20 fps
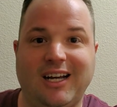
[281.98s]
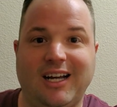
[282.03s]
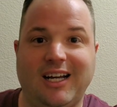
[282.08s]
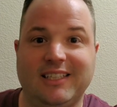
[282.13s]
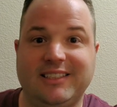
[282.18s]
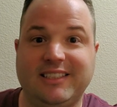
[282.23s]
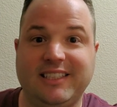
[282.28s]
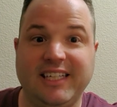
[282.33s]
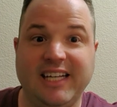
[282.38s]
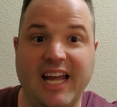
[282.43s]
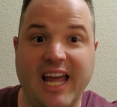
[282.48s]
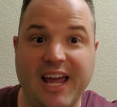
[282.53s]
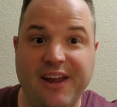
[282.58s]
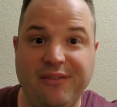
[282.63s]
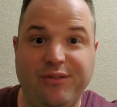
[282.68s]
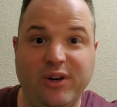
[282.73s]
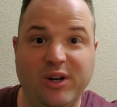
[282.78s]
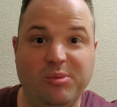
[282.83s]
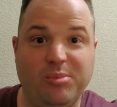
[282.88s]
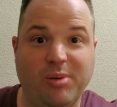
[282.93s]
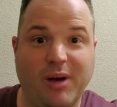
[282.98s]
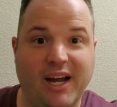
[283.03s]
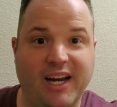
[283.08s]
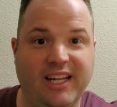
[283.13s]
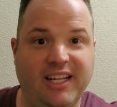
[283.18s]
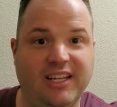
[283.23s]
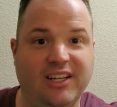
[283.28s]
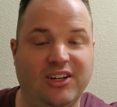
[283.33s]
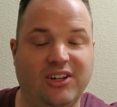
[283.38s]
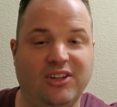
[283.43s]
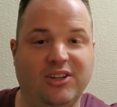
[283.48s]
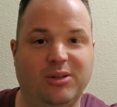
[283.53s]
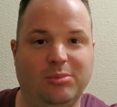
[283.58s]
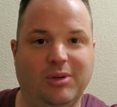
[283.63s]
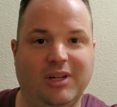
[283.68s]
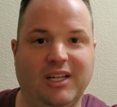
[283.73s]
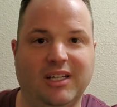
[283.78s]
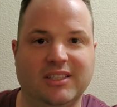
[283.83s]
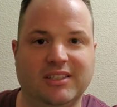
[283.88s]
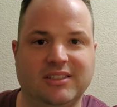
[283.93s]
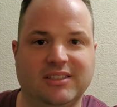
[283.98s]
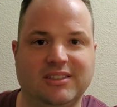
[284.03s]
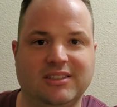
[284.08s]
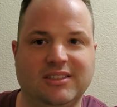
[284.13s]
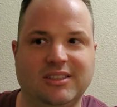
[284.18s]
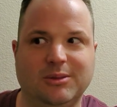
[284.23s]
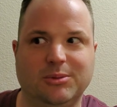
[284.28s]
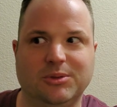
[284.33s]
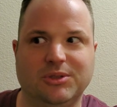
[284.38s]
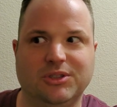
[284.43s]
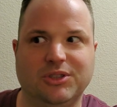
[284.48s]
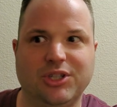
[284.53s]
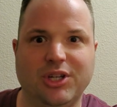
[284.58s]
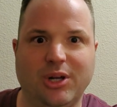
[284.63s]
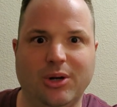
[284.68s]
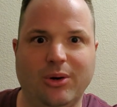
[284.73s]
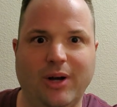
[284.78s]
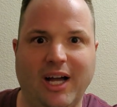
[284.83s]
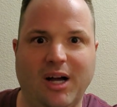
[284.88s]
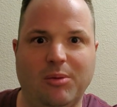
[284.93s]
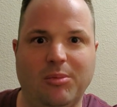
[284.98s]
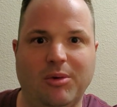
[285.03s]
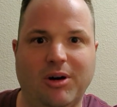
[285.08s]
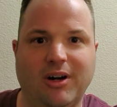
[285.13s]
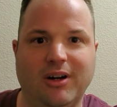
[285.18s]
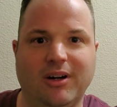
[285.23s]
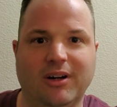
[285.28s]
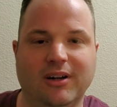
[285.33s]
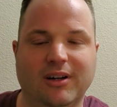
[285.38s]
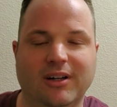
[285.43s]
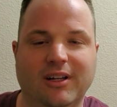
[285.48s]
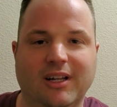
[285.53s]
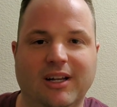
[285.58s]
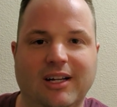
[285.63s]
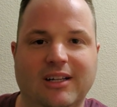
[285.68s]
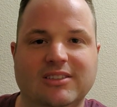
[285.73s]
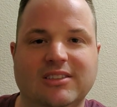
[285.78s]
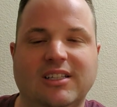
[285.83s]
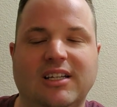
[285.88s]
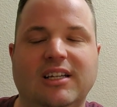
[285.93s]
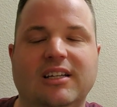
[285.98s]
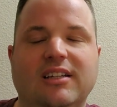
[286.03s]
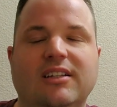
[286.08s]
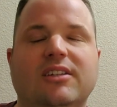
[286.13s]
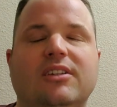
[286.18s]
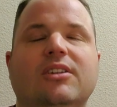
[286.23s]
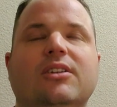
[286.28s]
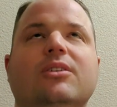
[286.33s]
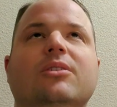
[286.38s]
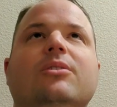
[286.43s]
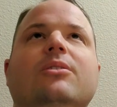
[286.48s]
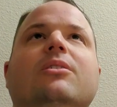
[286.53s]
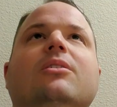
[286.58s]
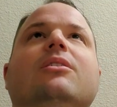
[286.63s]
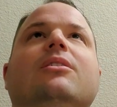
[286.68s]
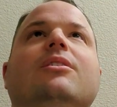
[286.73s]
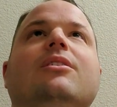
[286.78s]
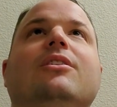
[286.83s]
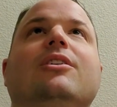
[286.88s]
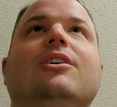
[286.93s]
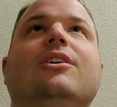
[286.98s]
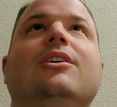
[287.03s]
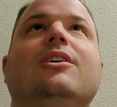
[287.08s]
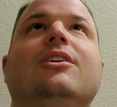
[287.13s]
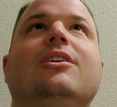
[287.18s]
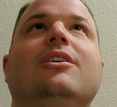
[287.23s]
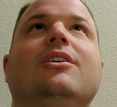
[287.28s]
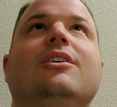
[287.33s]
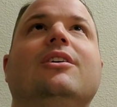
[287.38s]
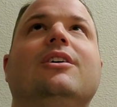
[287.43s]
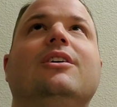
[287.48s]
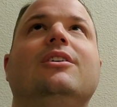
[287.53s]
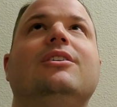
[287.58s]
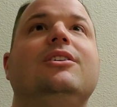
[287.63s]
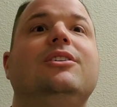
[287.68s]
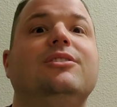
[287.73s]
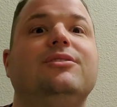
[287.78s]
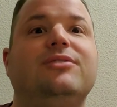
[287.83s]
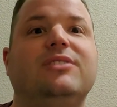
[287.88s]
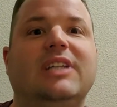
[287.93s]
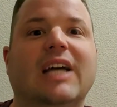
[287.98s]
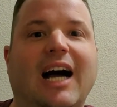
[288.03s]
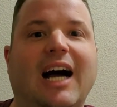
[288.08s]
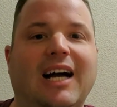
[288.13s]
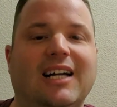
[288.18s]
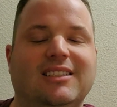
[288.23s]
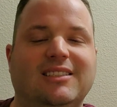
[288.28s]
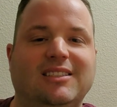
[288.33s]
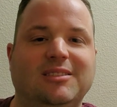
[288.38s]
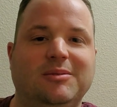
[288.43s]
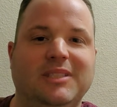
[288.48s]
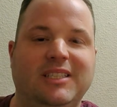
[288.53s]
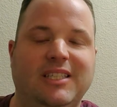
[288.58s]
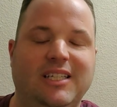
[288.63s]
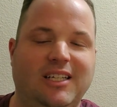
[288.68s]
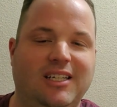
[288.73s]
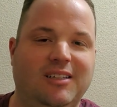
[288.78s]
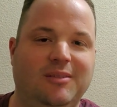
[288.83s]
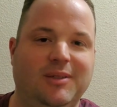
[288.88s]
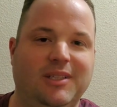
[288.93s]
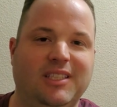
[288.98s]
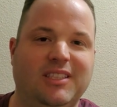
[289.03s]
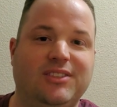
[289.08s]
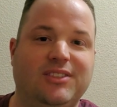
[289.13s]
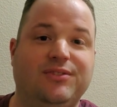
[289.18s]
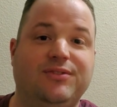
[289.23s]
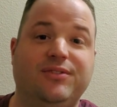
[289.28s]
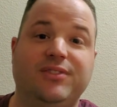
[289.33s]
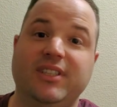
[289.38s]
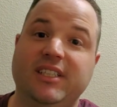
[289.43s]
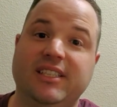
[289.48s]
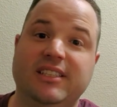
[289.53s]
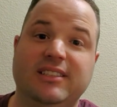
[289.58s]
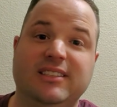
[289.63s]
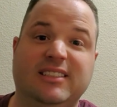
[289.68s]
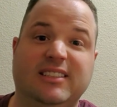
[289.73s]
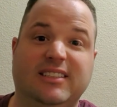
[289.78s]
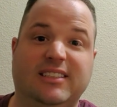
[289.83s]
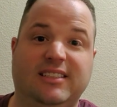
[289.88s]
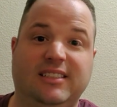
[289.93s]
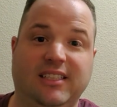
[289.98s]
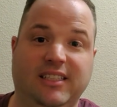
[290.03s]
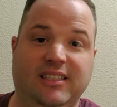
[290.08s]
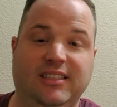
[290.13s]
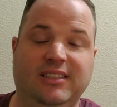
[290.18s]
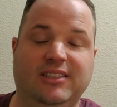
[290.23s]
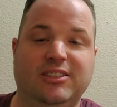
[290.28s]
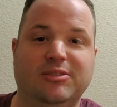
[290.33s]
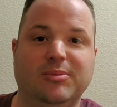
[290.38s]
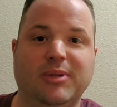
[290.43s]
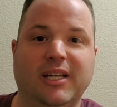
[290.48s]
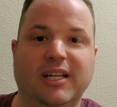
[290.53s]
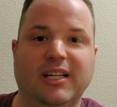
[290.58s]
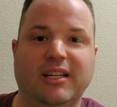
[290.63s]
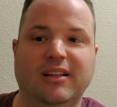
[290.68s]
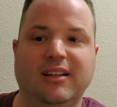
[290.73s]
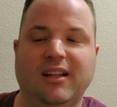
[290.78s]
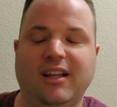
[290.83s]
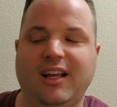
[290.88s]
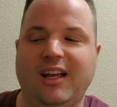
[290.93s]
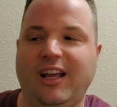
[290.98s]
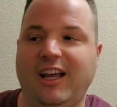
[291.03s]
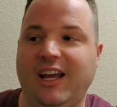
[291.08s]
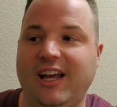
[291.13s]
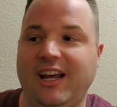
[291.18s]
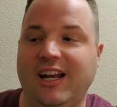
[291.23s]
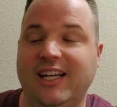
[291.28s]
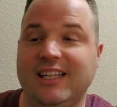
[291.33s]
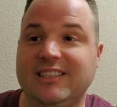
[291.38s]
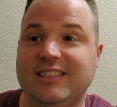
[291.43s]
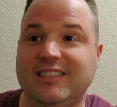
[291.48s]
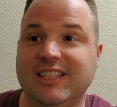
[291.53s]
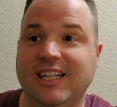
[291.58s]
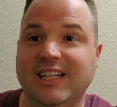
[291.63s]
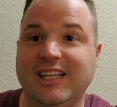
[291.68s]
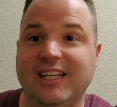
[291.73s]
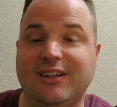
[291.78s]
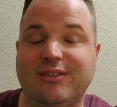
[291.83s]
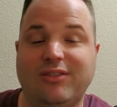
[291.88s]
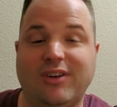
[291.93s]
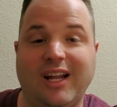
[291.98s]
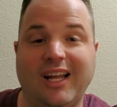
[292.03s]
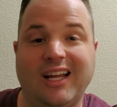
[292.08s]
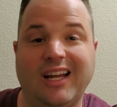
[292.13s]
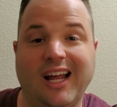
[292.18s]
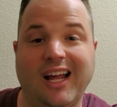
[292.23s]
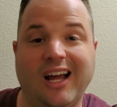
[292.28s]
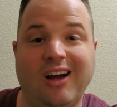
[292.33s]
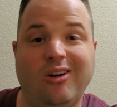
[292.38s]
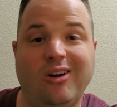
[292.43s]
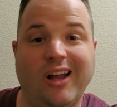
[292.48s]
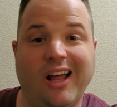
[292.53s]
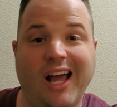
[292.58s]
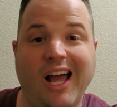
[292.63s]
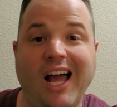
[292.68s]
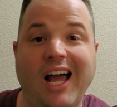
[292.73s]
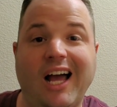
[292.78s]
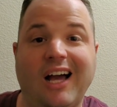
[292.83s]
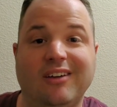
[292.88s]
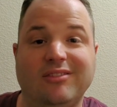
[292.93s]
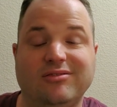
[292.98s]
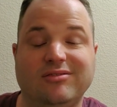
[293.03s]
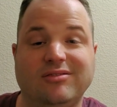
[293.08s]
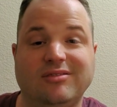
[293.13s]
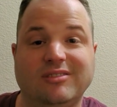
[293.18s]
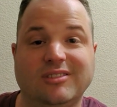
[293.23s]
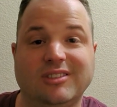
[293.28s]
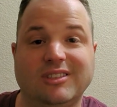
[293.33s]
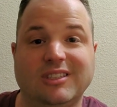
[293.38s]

I seen everybody get on the bus. There was no Al Martin. And I was like, dude, you've got to be kidding me. This freaking stinks, man. And I stayed there for like an hour and a half